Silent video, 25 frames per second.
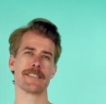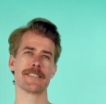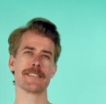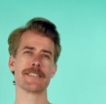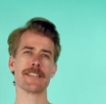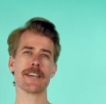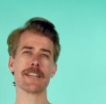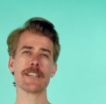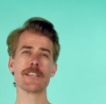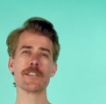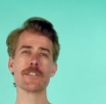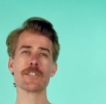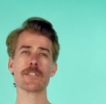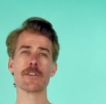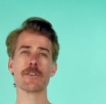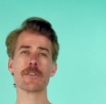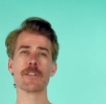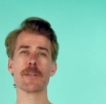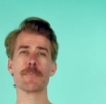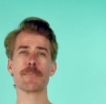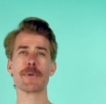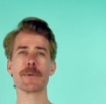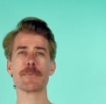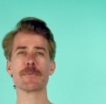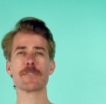Studies show
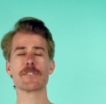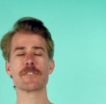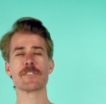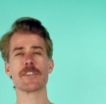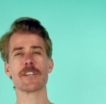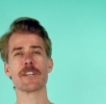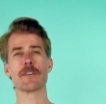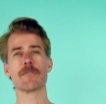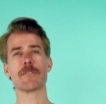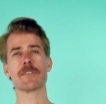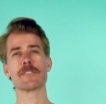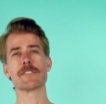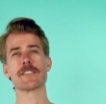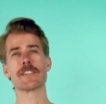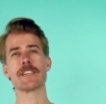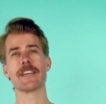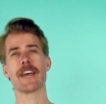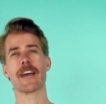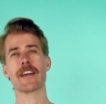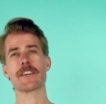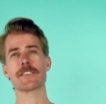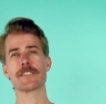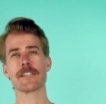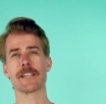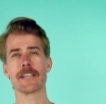that people's generosity
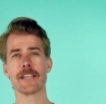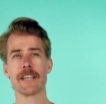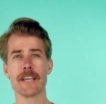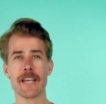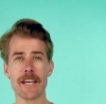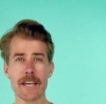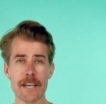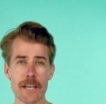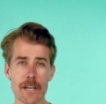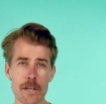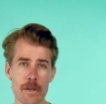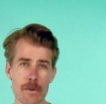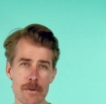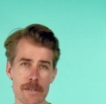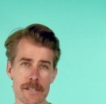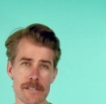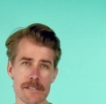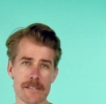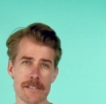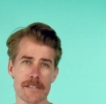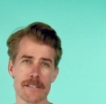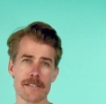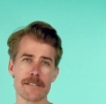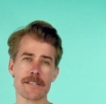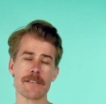actually
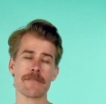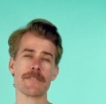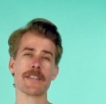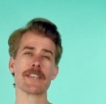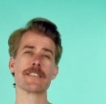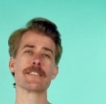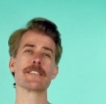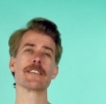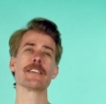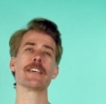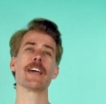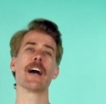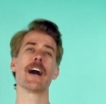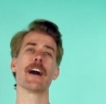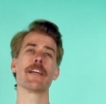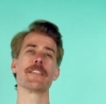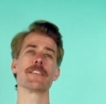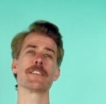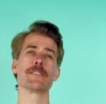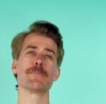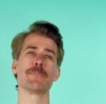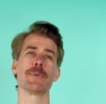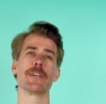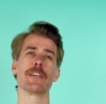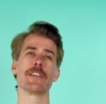increases if they see
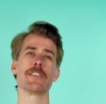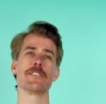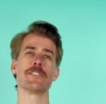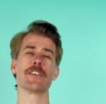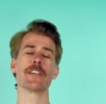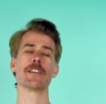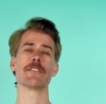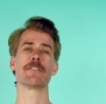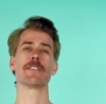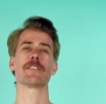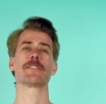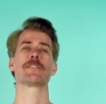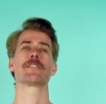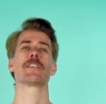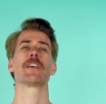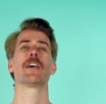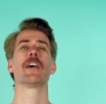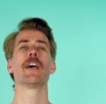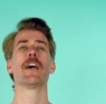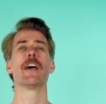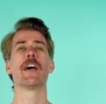others being generous.